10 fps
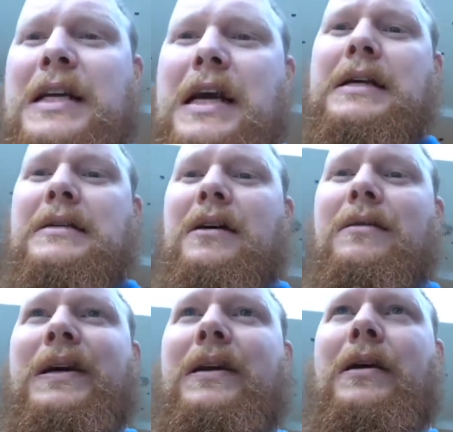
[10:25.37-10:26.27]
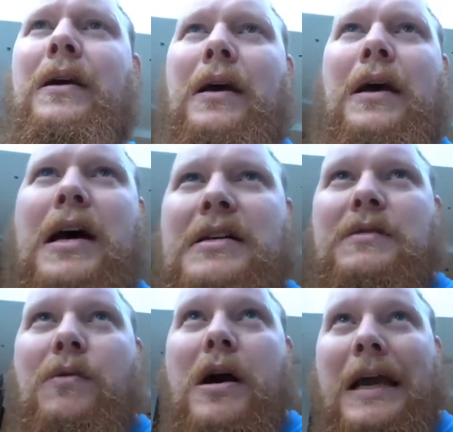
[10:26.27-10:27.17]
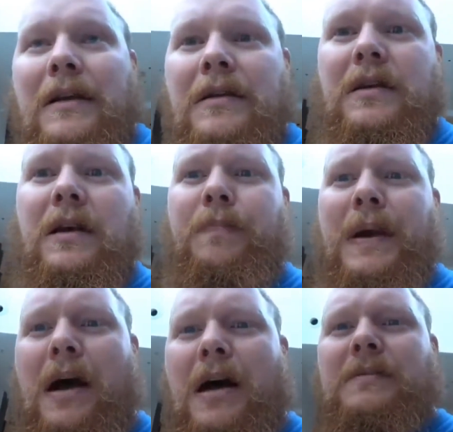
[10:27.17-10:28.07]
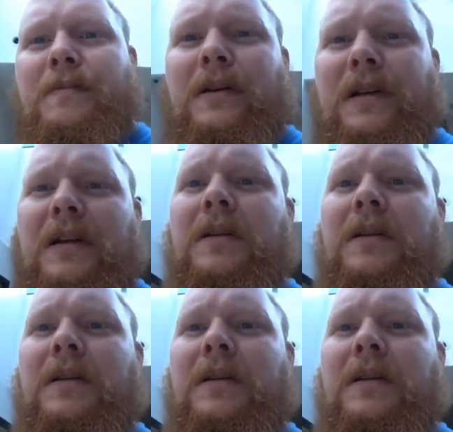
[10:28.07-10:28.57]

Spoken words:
You kind of saw a bit as I was walking. There's a big awesome building